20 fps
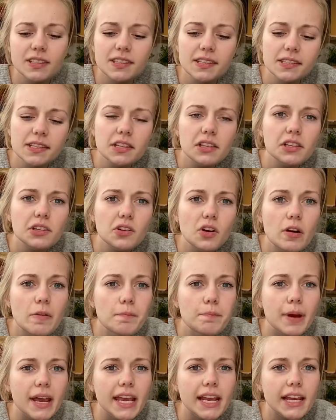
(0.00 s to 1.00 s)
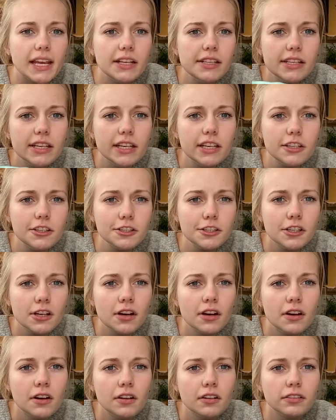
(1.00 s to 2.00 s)
is a little baking dish
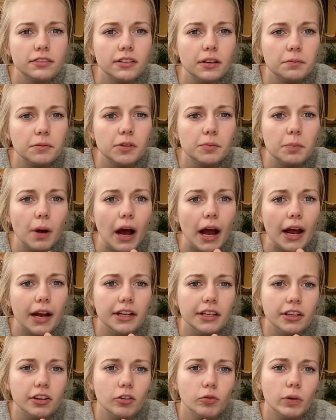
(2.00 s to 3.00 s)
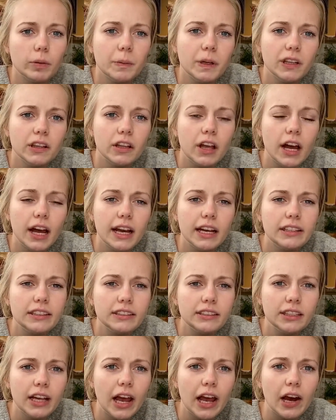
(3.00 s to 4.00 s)
from the Pioneer Women
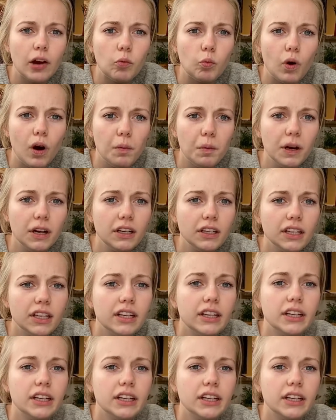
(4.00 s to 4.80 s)
line at Walmart.